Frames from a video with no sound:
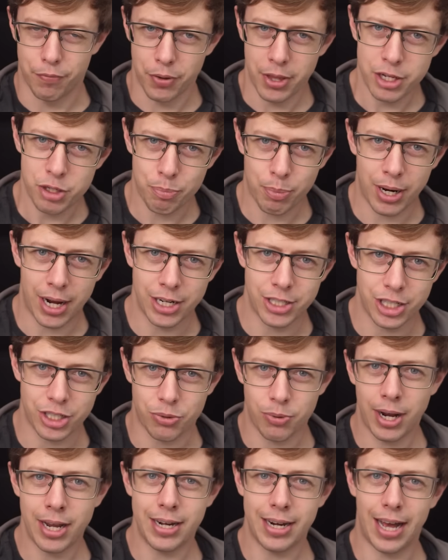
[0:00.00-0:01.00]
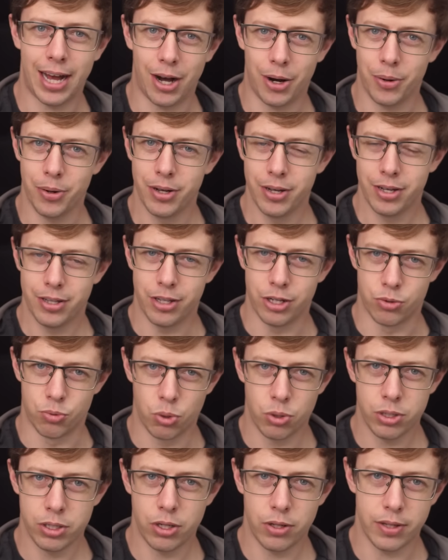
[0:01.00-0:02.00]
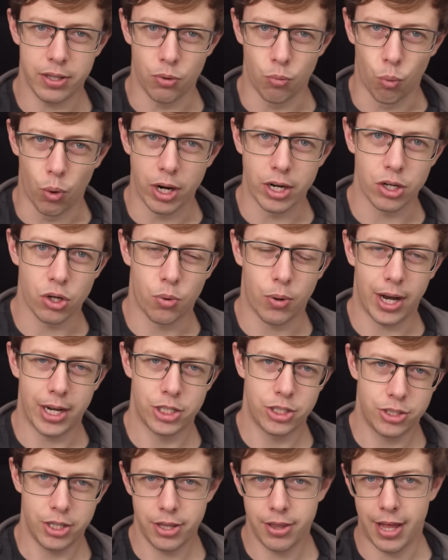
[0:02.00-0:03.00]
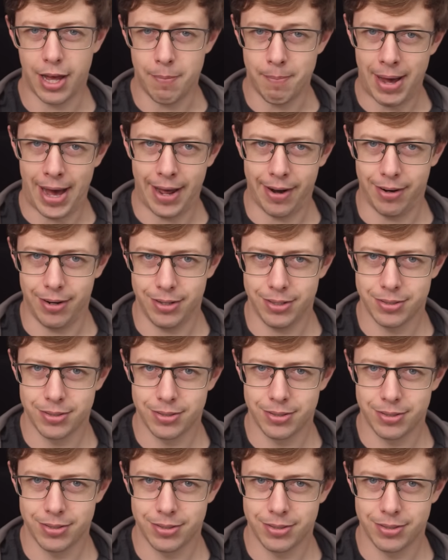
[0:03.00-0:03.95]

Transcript: for this project right now, there's really only one question that matters.